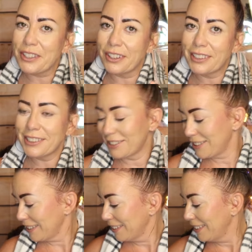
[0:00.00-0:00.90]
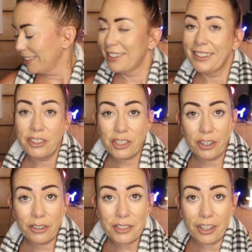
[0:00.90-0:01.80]
$2?
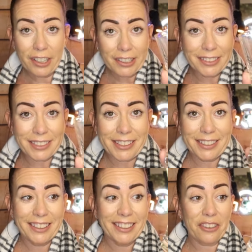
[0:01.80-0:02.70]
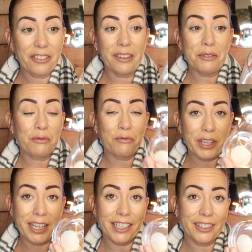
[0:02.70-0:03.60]
I thought that was
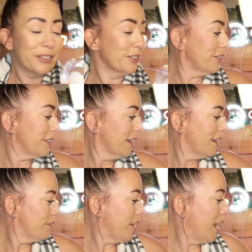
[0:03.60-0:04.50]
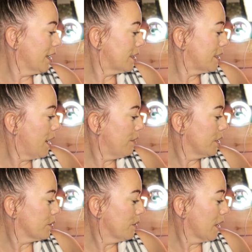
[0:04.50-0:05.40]
really good for Elliot to have
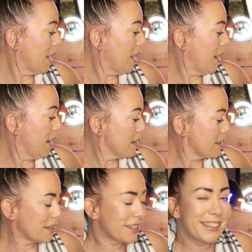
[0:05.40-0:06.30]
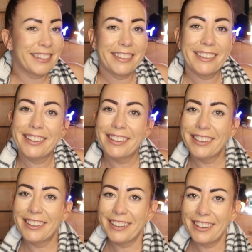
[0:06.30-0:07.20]
his own glass.
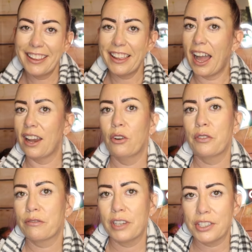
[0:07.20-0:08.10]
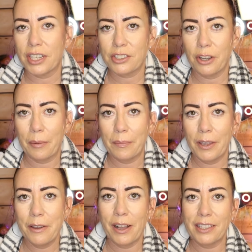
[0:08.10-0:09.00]
I love the Reject Shop.
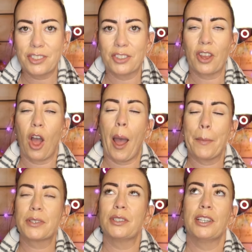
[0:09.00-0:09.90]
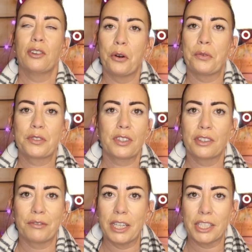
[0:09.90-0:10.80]
Who else just absolutely loves
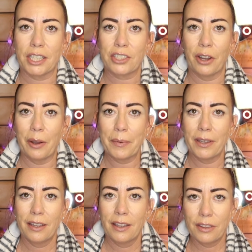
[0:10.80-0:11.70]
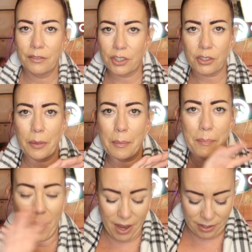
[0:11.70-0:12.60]
the Reject Shop? They've just got the
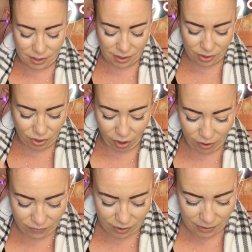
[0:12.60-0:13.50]
best stuff.